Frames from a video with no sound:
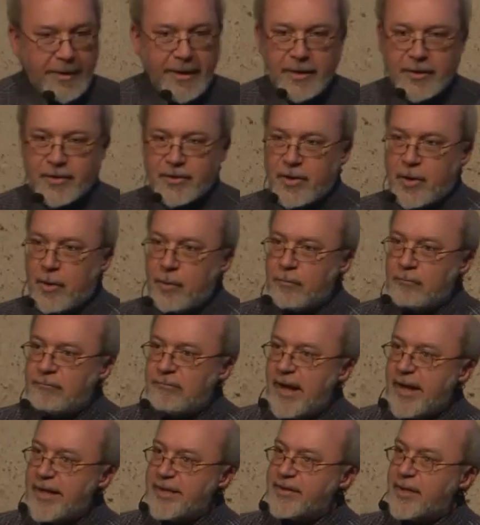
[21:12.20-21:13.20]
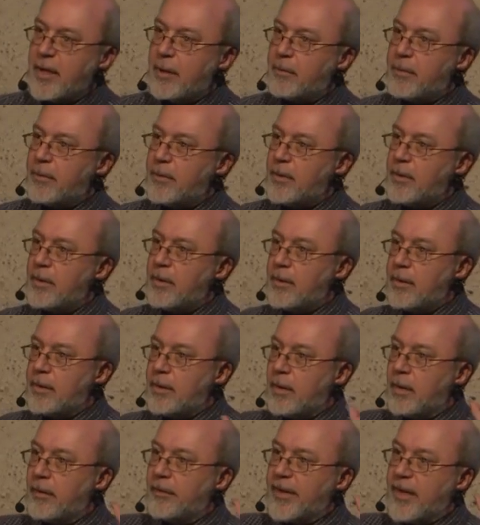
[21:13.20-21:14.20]
being shown raised up
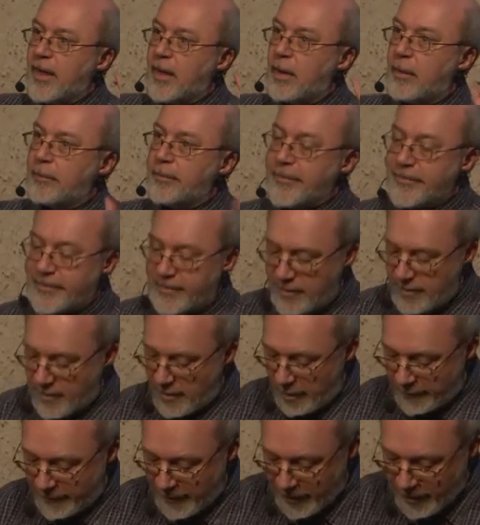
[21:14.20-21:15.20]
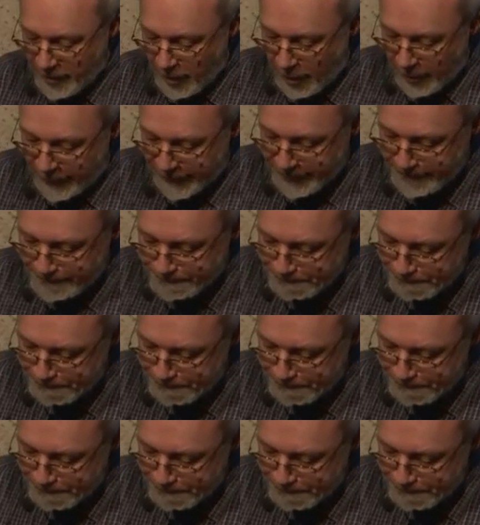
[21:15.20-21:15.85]
on the arms of a god.